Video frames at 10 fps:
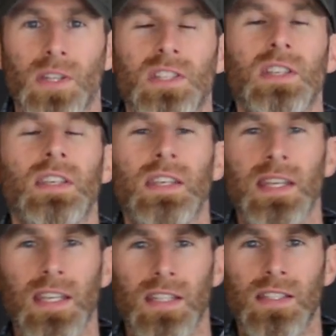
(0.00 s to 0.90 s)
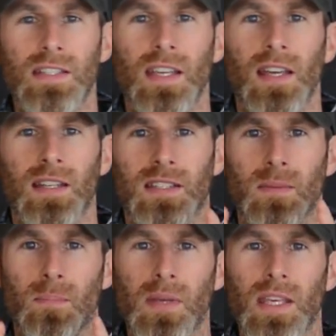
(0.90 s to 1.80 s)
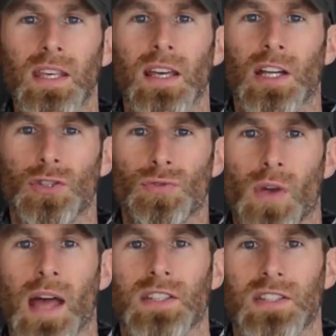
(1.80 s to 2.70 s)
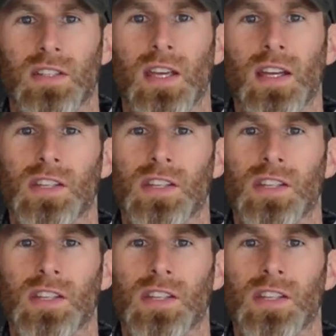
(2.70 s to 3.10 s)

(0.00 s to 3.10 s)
This needs to be addressed